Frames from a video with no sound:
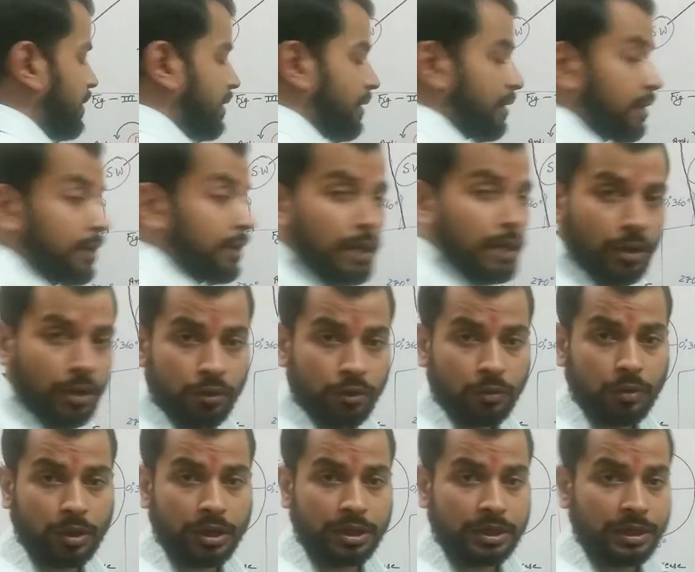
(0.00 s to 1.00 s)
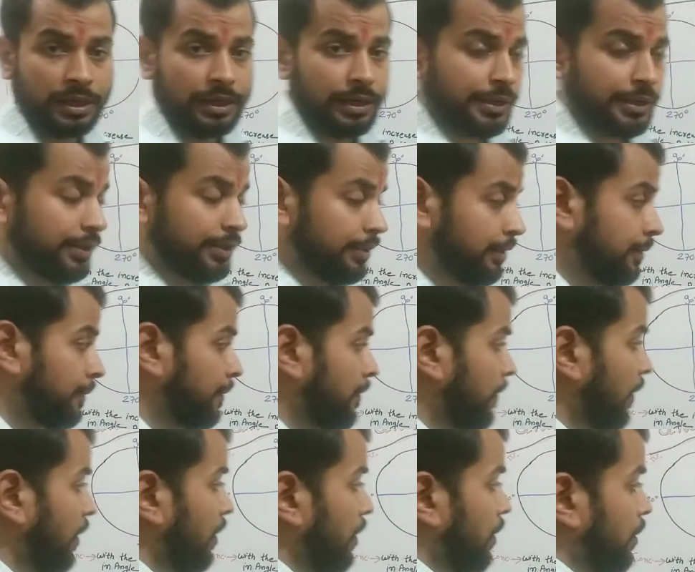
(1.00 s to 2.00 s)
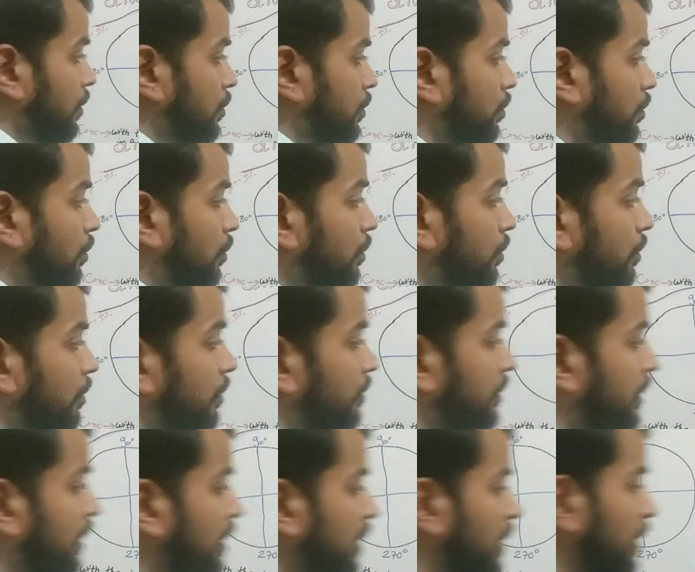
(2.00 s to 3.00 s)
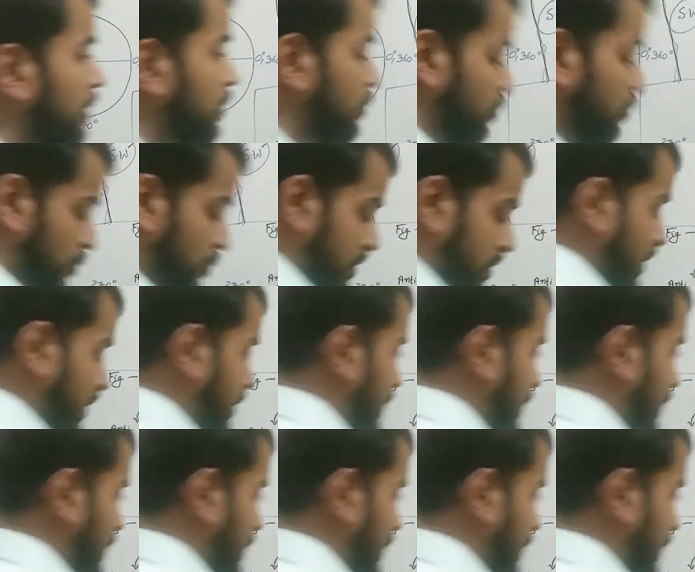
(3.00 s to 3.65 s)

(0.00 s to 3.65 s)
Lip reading: in the downward direction. So the conclusion